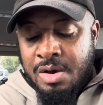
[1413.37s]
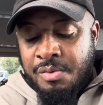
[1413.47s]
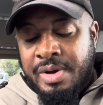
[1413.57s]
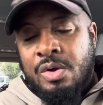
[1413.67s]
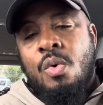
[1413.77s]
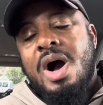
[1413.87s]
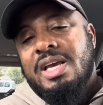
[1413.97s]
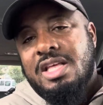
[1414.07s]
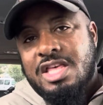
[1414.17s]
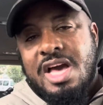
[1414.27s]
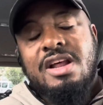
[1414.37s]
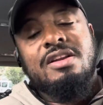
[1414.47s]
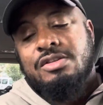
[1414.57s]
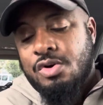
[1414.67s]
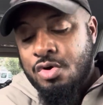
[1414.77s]
with Hwang Hee-chan on
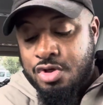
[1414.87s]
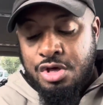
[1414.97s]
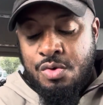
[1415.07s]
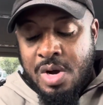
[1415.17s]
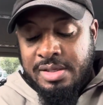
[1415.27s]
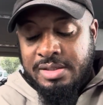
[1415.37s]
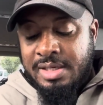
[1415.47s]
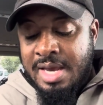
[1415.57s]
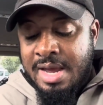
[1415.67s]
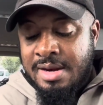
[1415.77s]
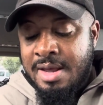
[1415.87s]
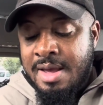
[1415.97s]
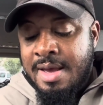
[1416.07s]
the score sheet once again.